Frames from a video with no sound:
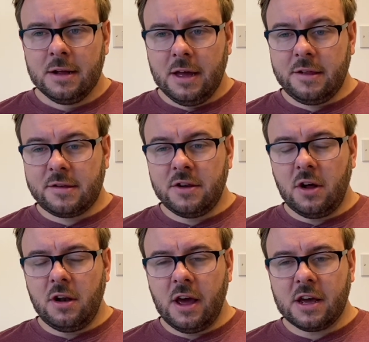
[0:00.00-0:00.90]
It's
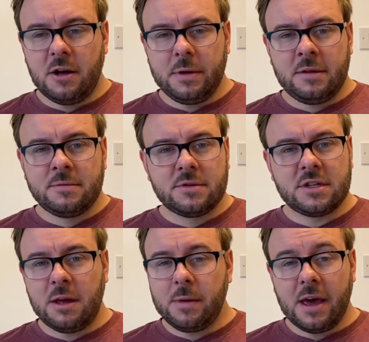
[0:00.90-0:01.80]
not like I'll be
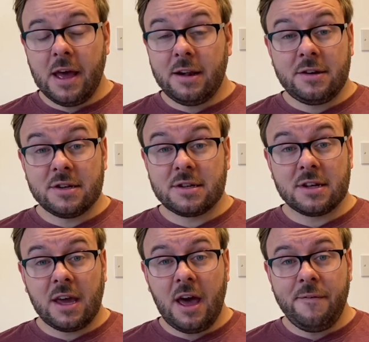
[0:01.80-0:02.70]
steaming ahead just to
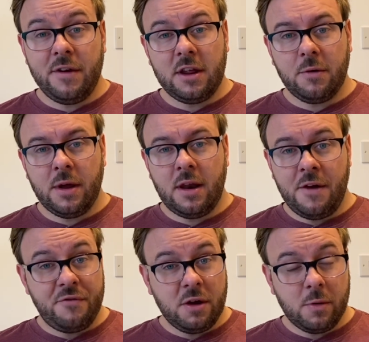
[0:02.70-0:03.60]
get a video in
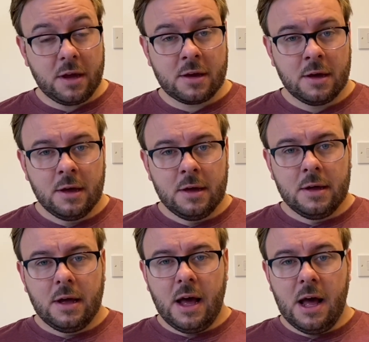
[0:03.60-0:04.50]
every week
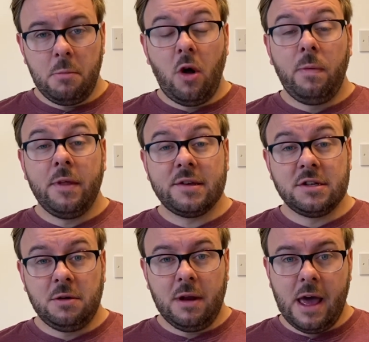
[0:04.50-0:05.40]
on this
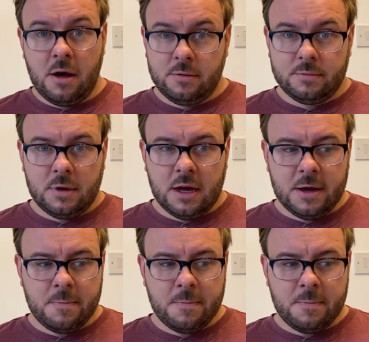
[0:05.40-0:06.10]
new layout. I